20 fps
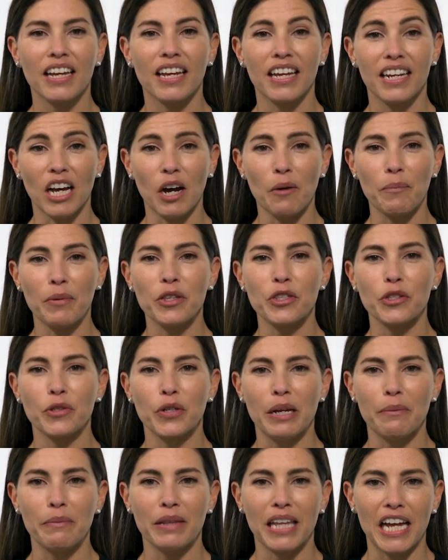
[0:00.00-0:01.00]
can help you
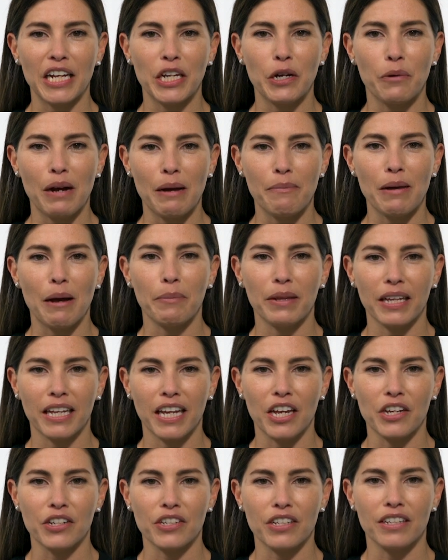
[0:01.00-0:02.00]
streamline your web
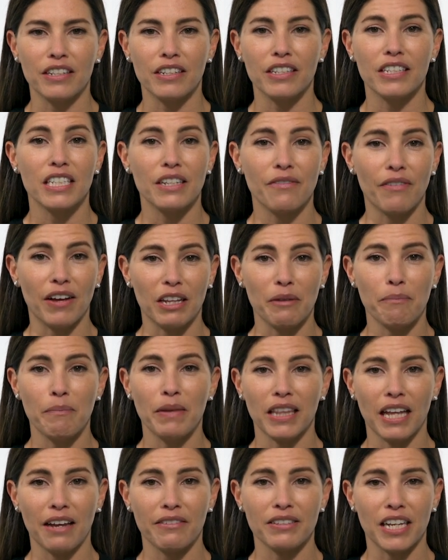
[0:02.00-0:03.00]
application
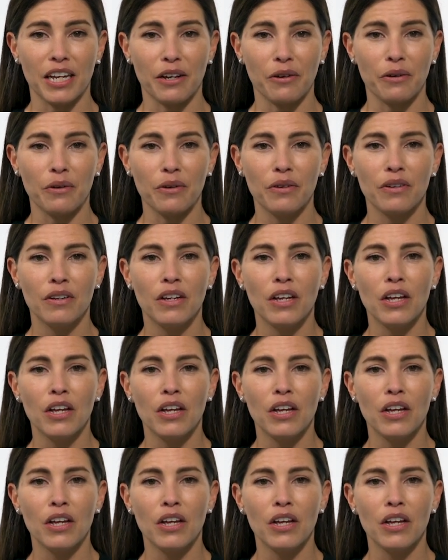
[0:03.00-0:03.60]
development lifecycle